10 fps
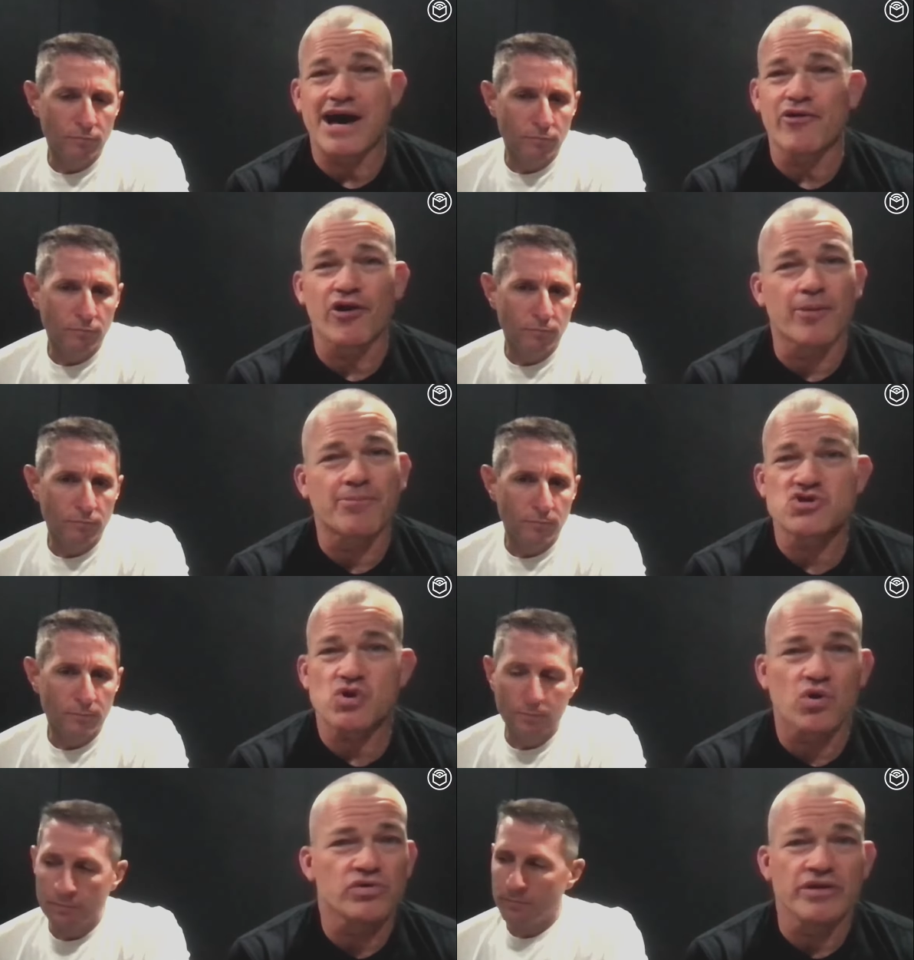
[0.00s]
Speaker 1: on a
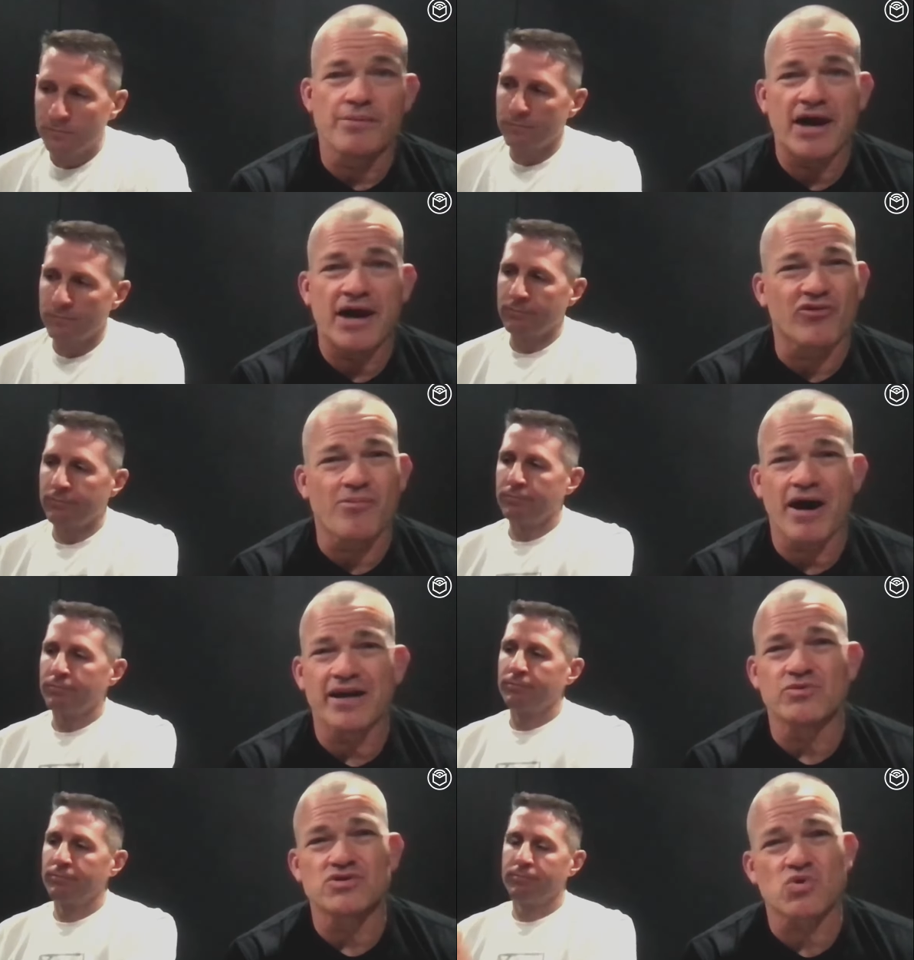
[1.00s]
patrol in the Battle of Ramadi.
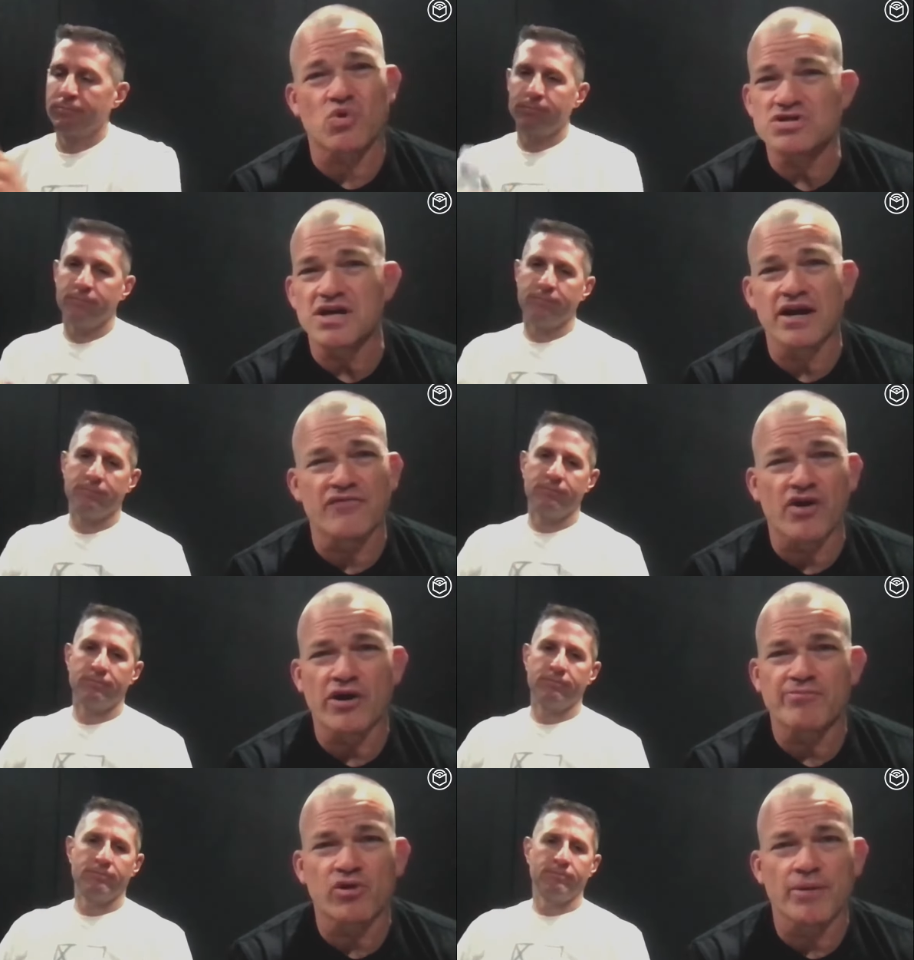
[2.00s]
It was towards the end of our
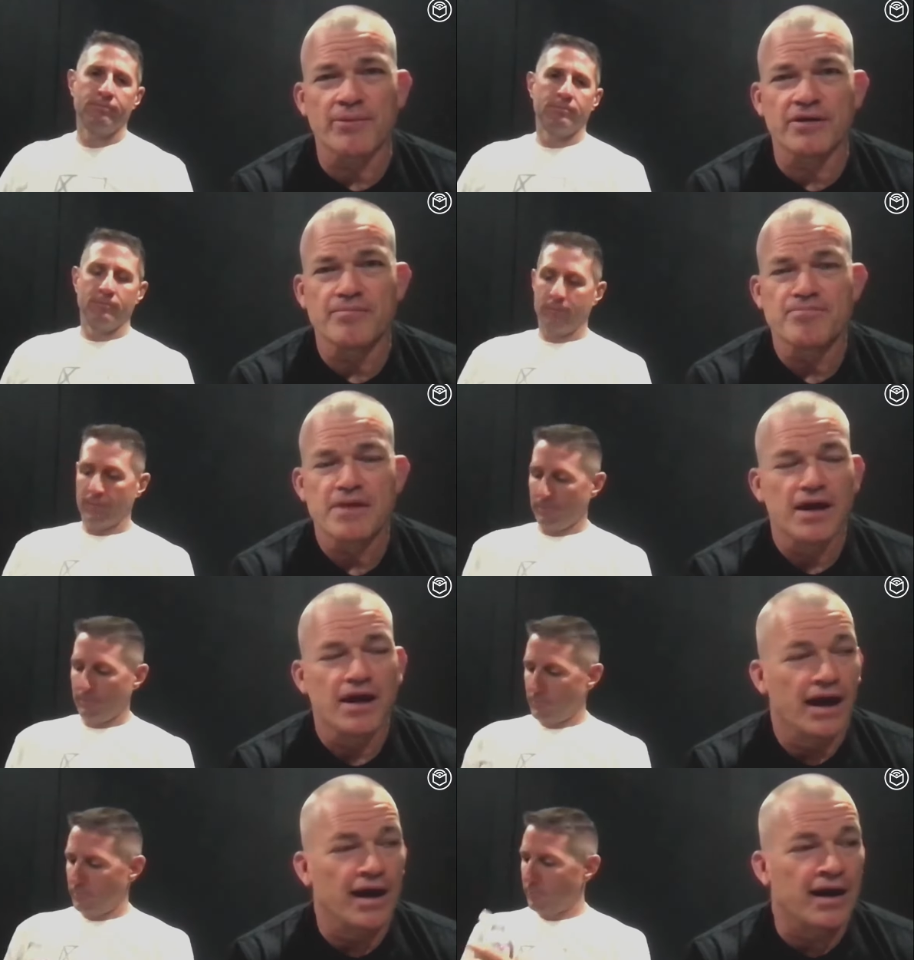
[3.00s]
deployment,
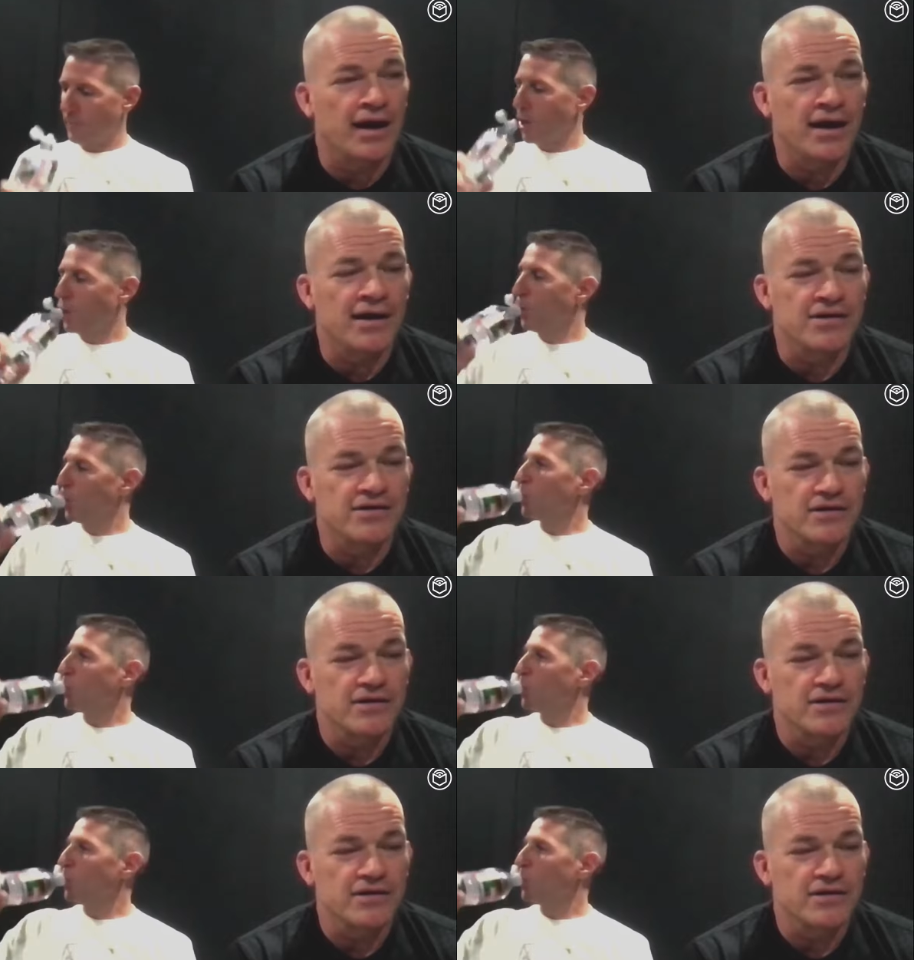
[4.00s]
and